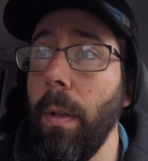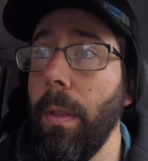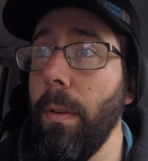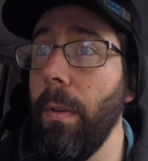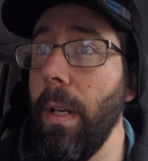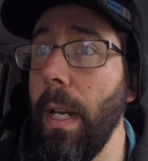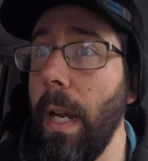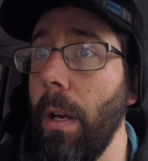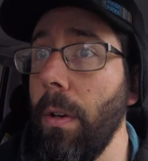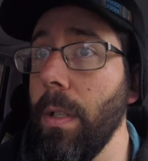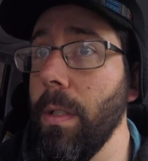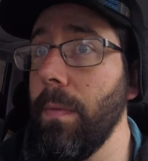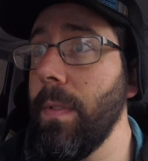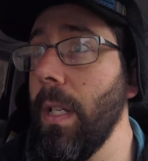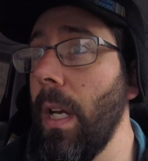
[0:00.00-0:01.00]
3 hours
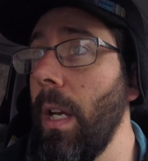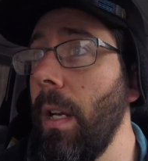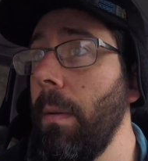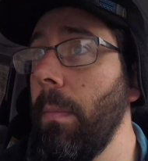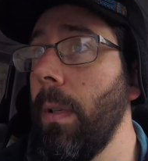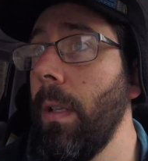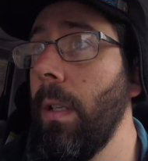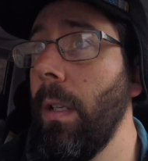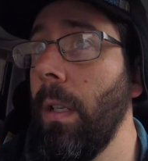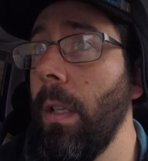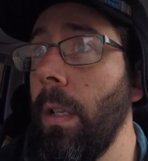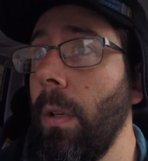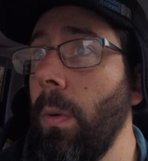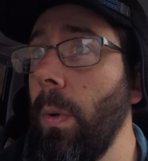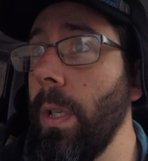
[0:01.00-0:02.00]
of
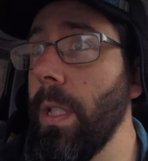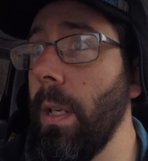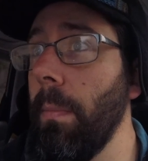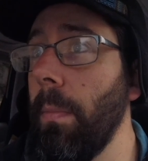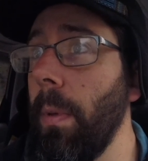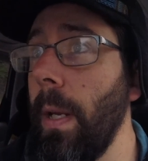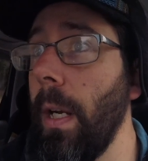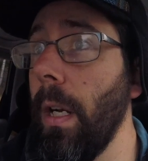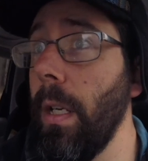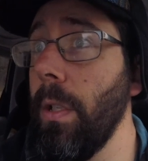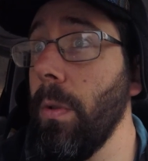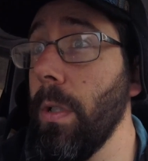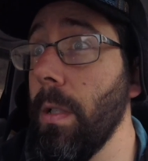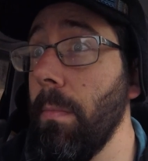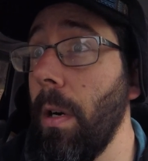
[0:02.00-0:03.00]
time, which I'm planning on
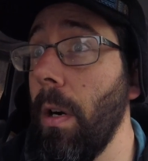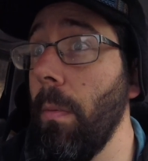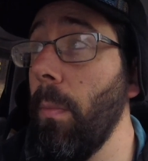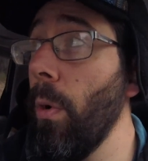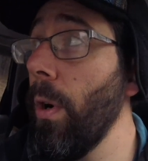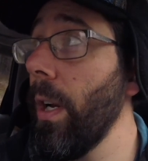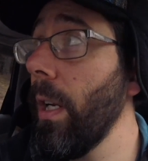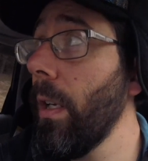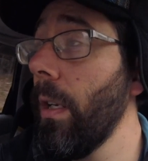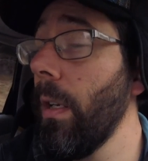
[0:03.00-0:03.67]
doing tomorrow morning.